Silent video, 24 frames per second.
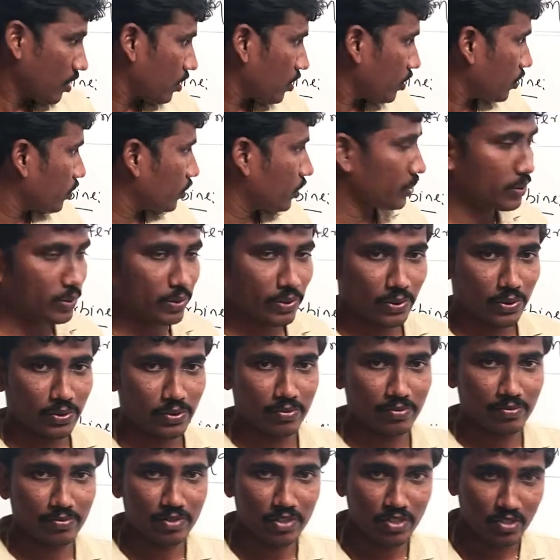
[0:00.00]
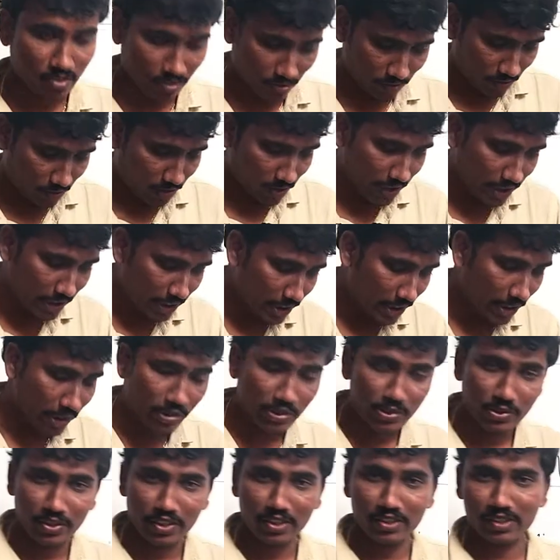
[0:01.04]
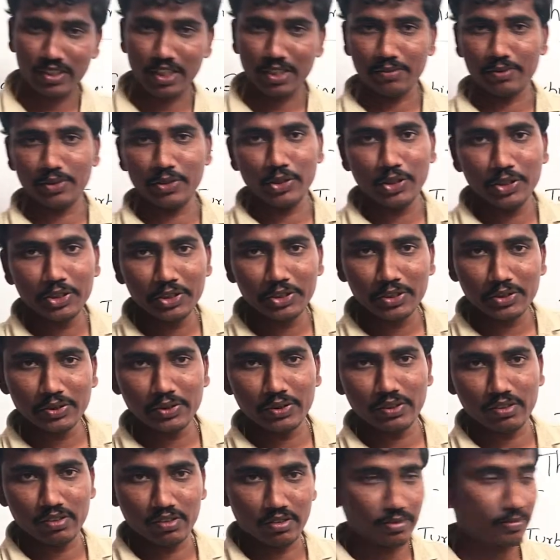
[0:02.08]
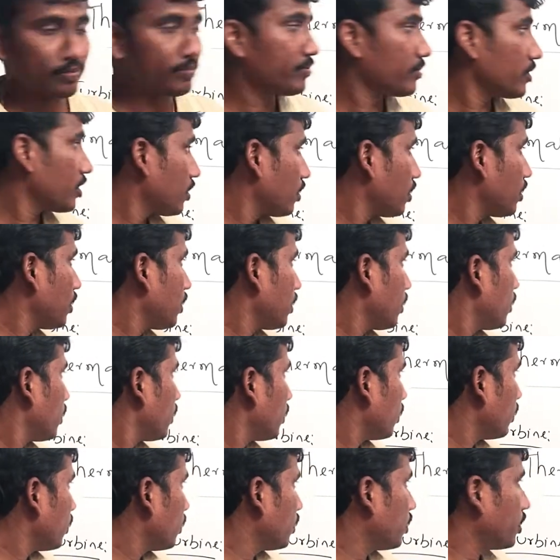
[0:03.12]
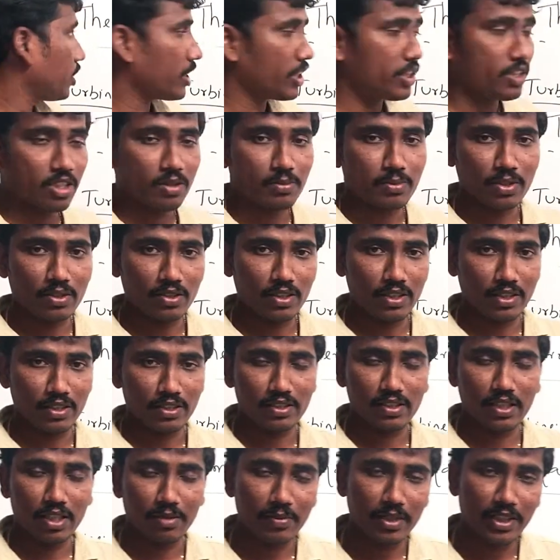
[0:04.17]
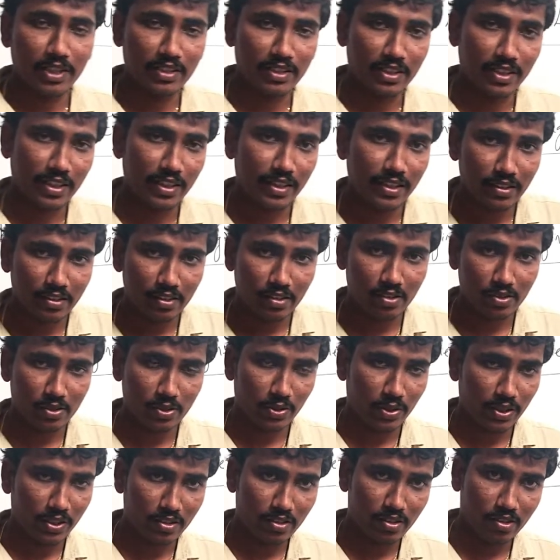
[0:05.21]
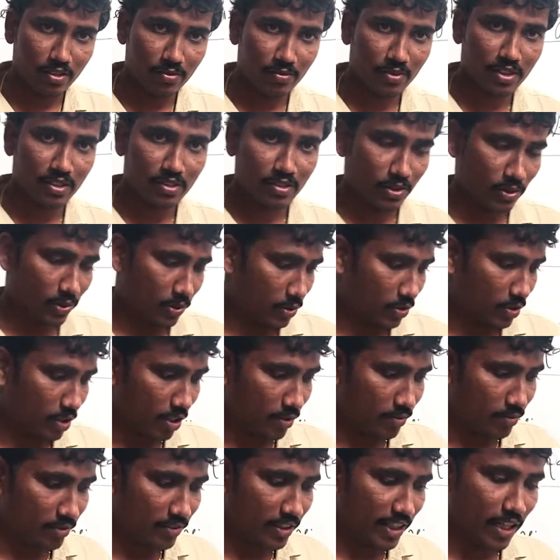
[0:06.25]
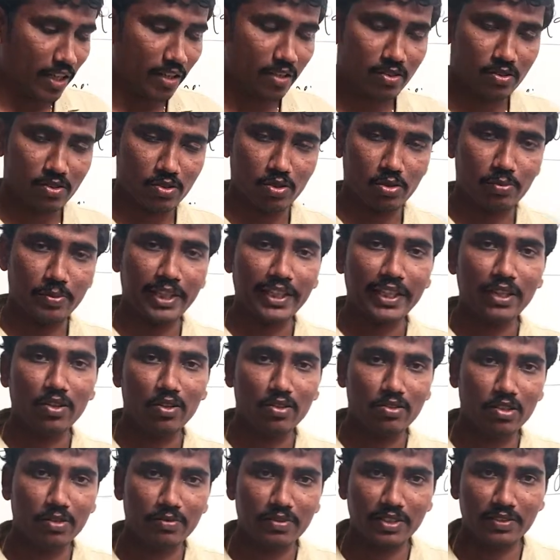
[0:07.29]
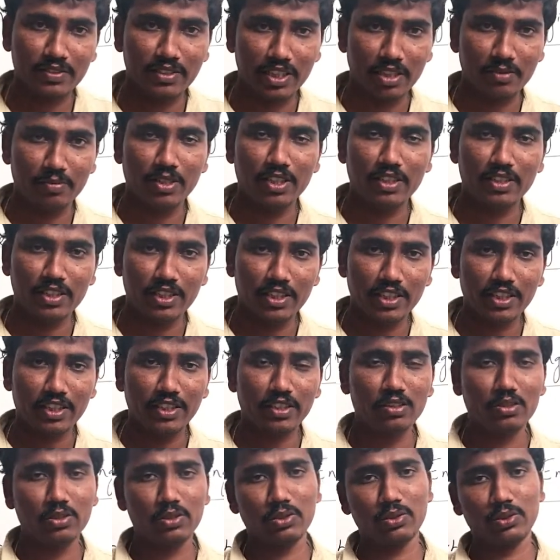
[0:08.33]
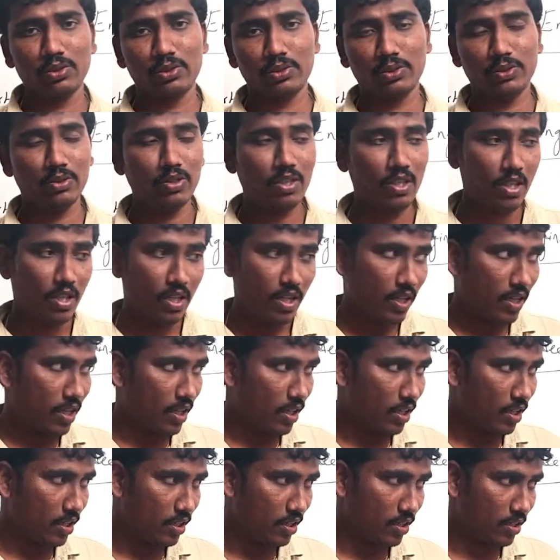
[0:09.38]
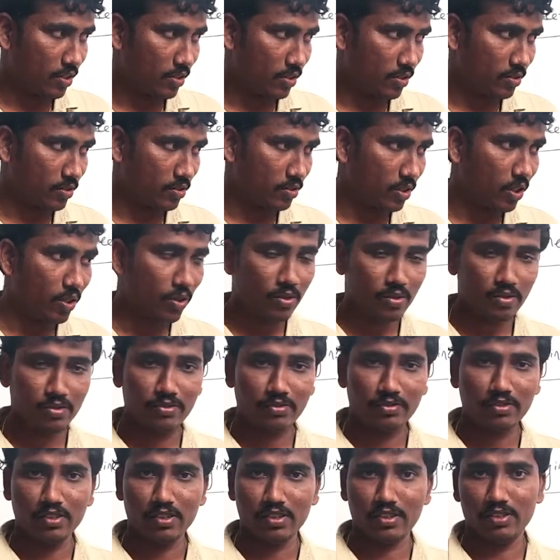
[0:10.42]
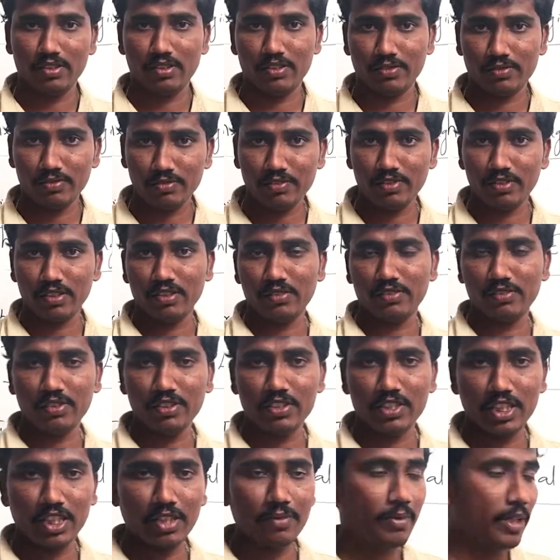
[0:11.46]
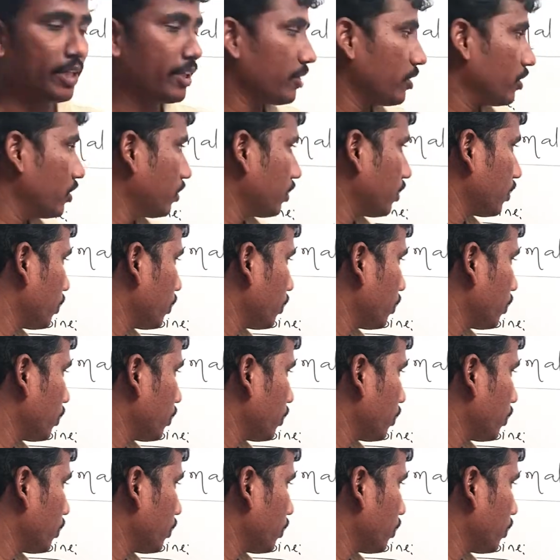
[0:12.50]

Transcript: so dear students, I am going to uh, teach about uh, thermal engineering. So in thermal, so therm we have so many concepts in thermal engineering. So uh, now for, for the first time, I am uh,